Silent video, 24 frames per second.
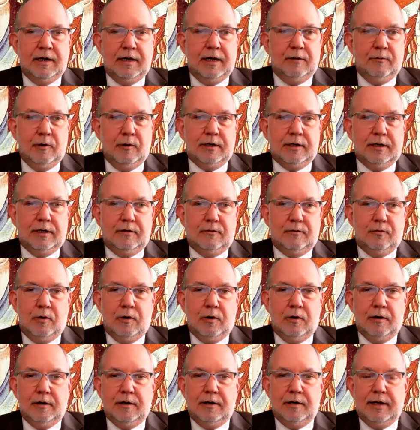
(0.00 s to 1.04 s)
and working
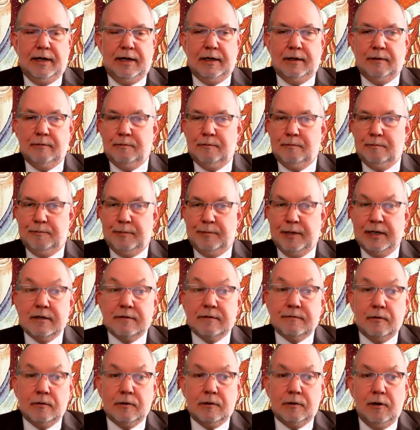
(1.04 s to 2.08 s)
toward a
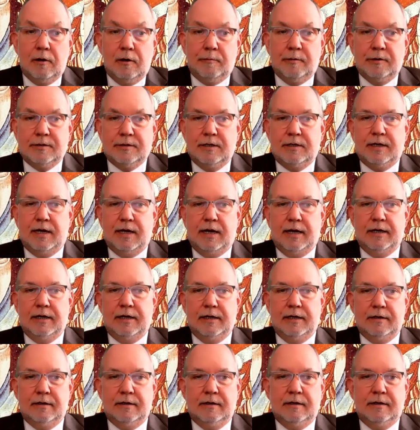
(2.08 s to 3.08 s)
peaceful global society,